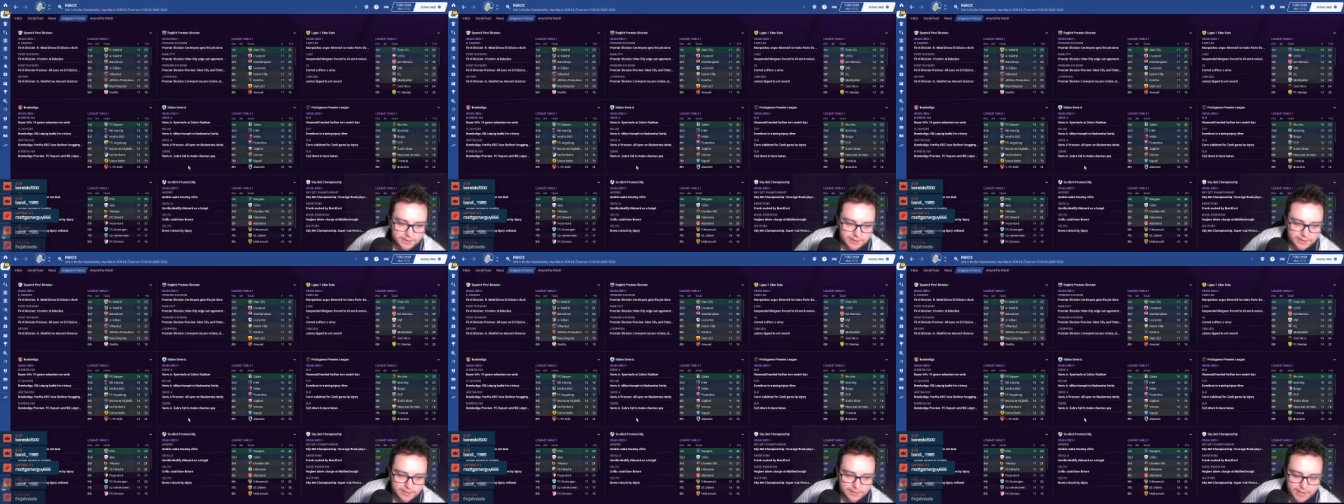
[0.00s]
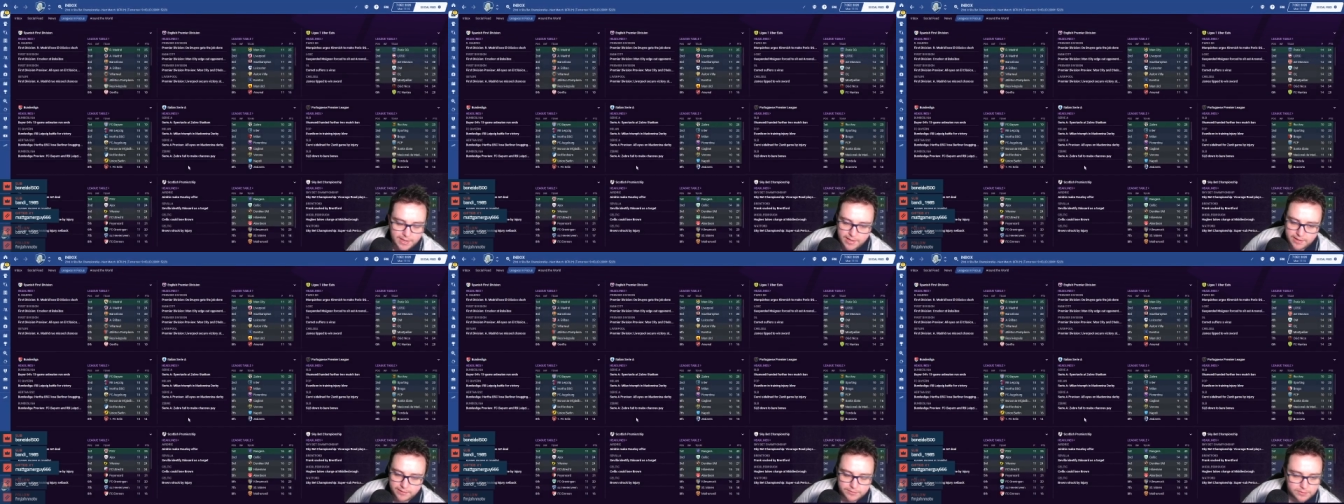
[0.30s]
uh,
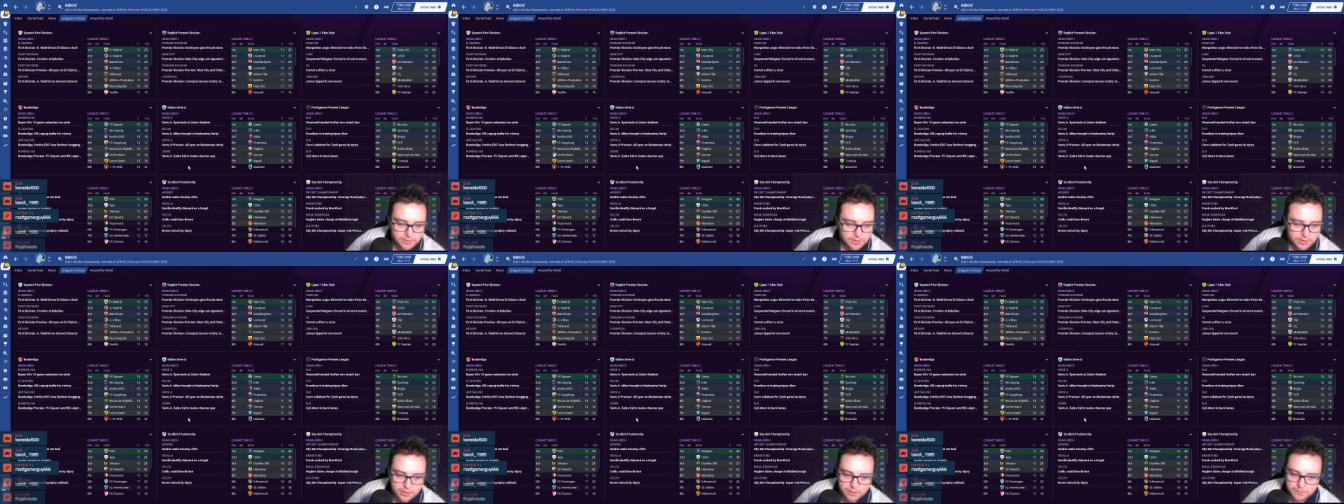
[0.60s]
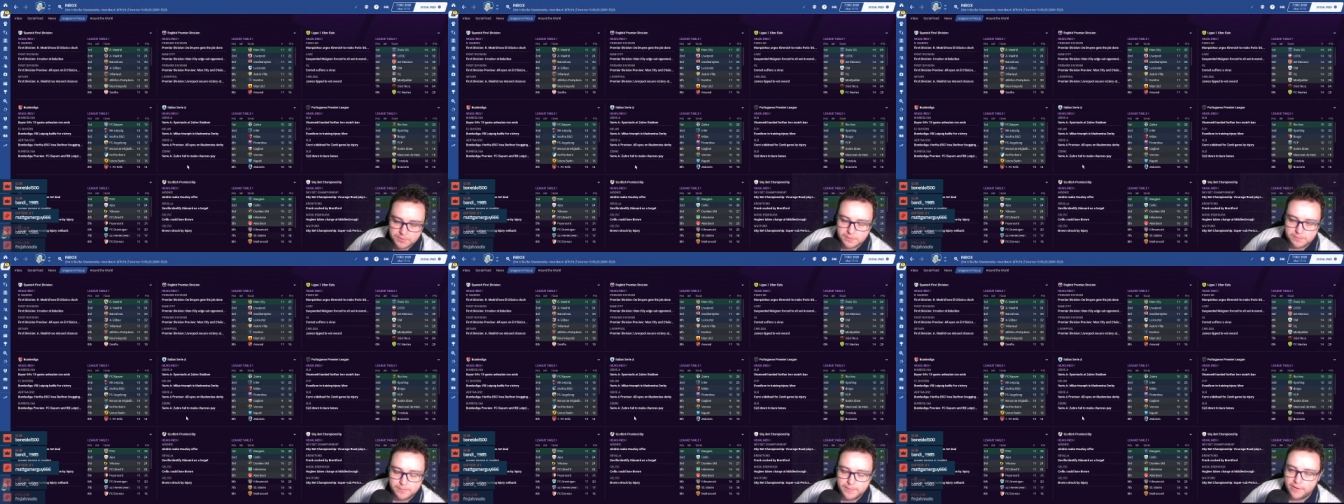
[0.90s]
yeah,
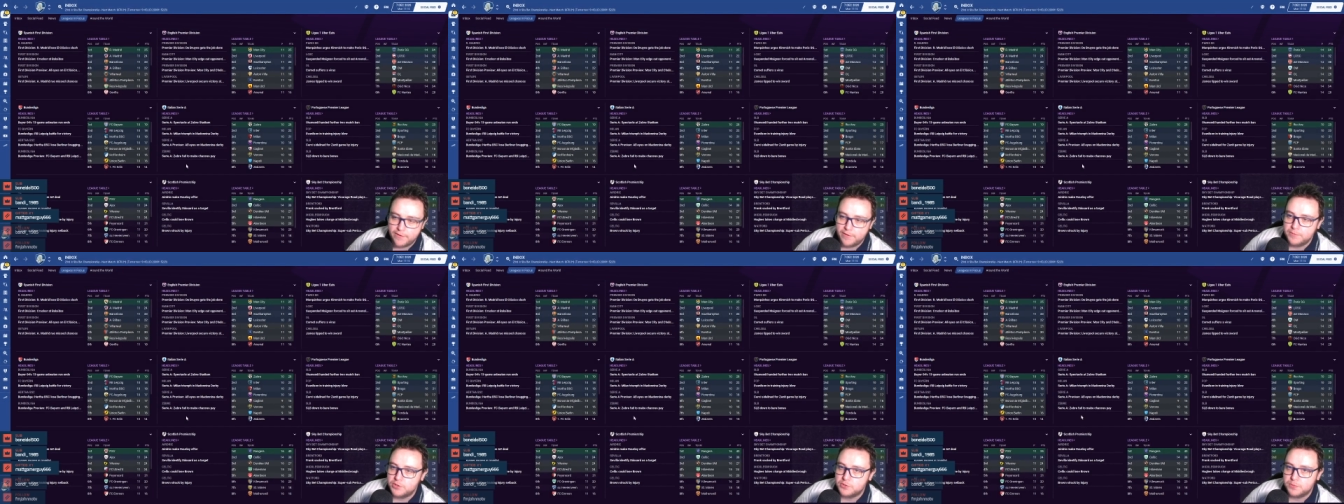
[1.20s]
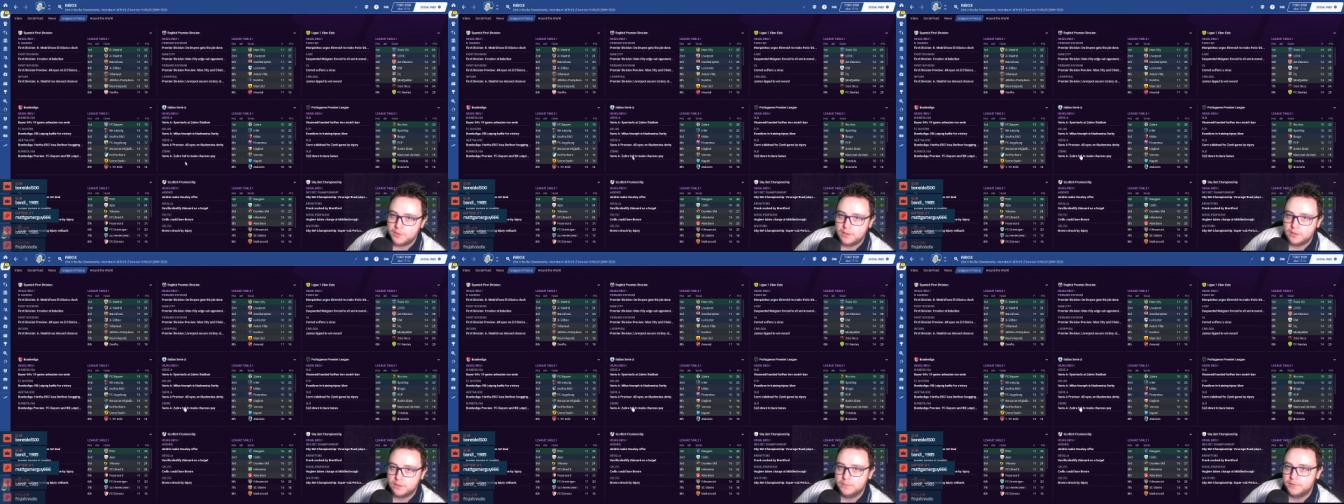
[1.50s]
subs are very much
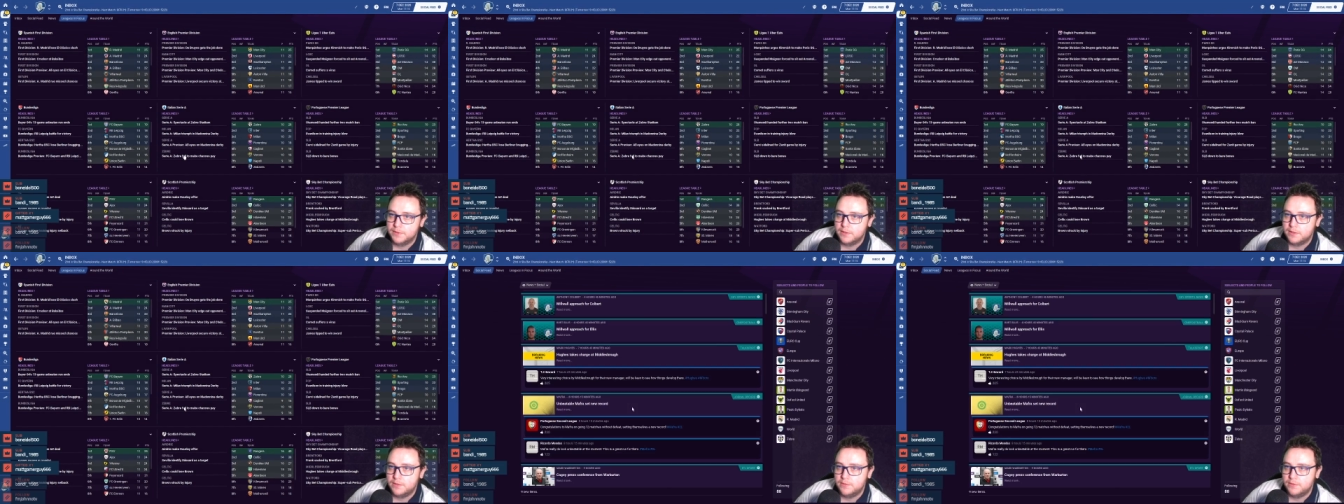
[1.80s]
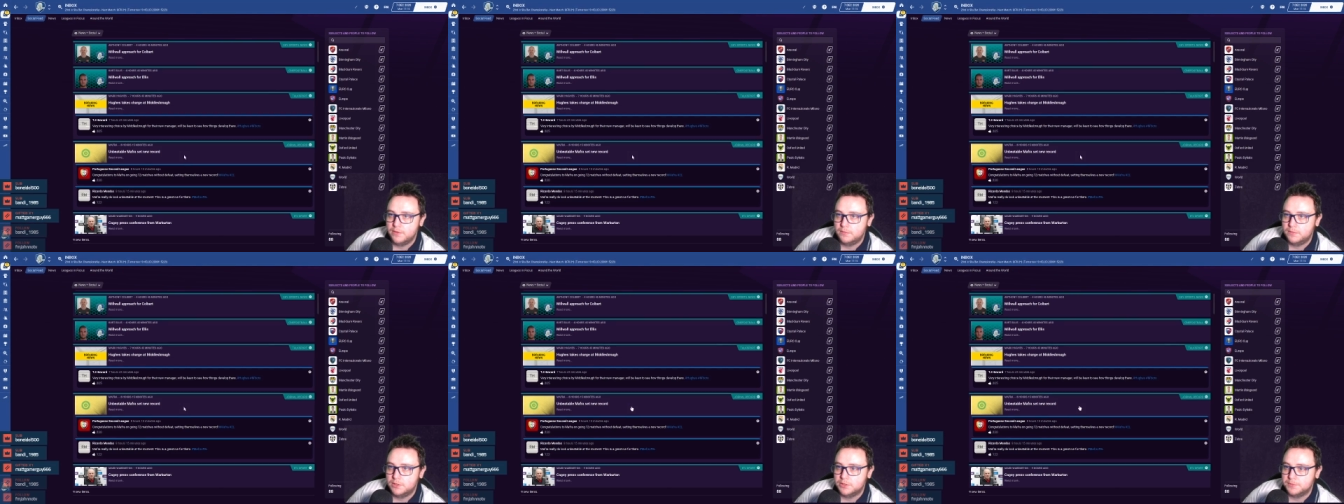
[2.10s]
welcome. Thank you
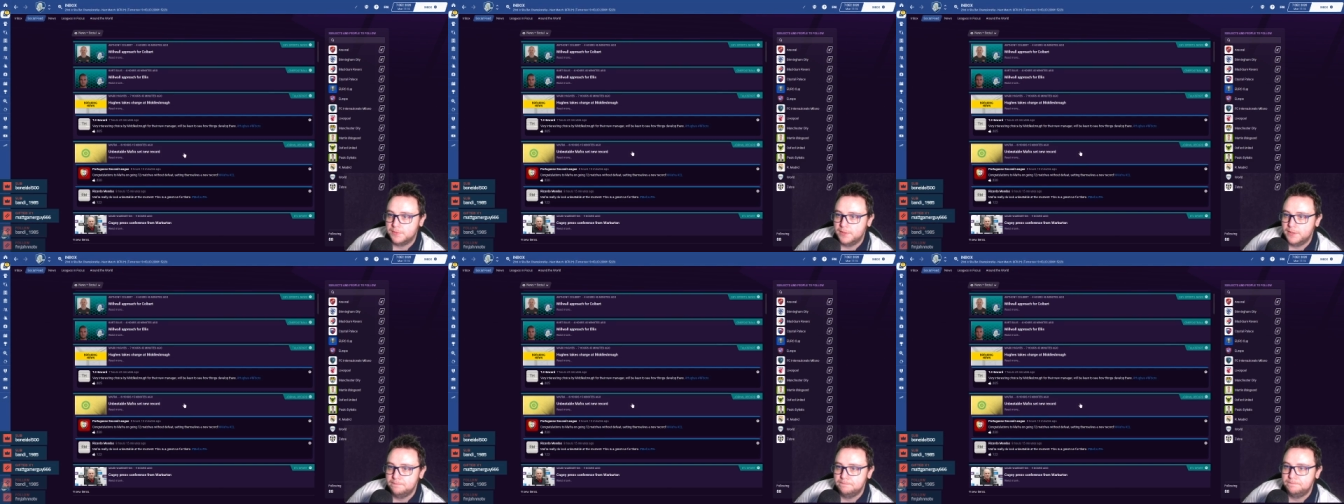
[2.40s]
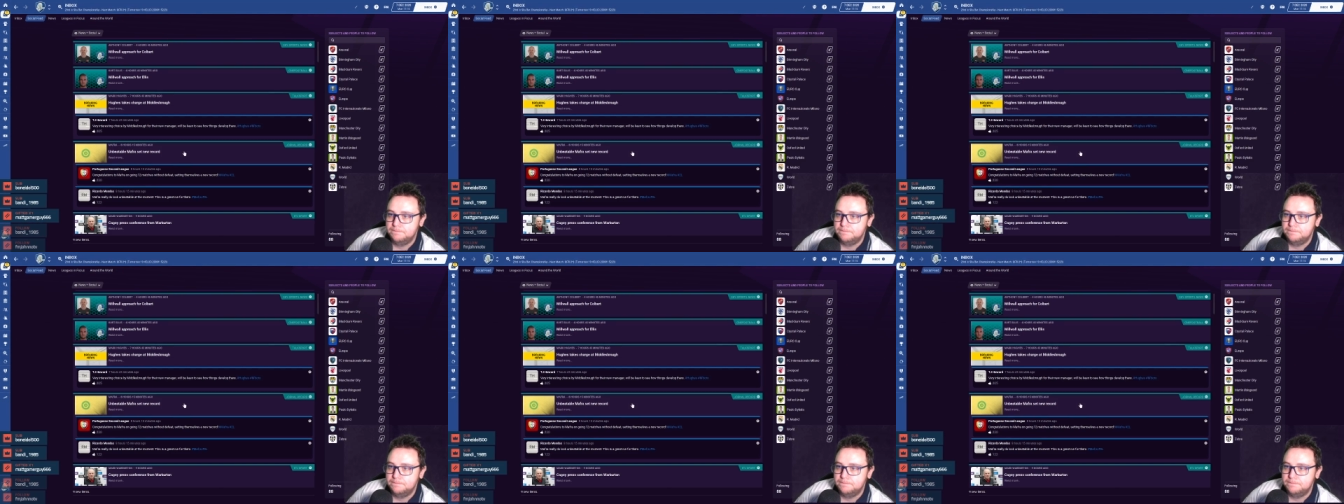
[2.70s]
very much, mate.